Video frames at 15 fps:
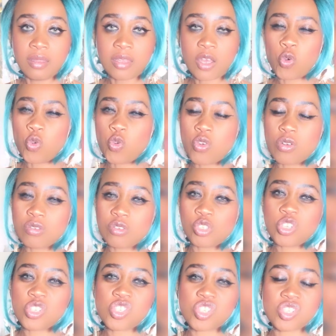that will
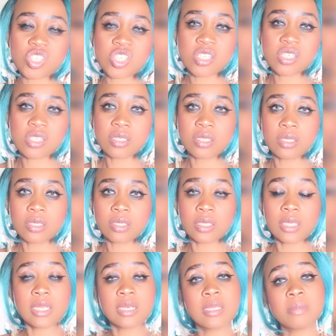just
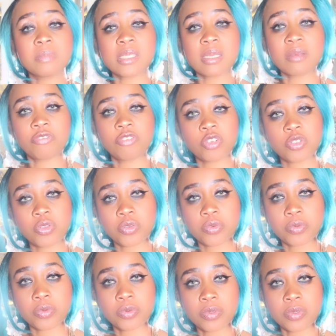kill themselves for
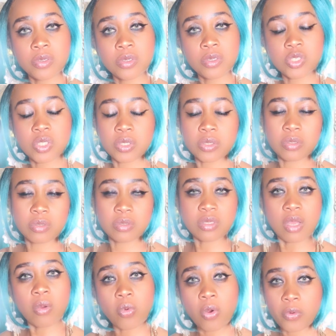you. So
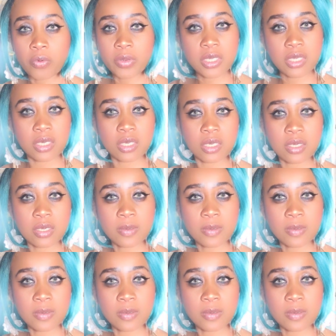don't worry.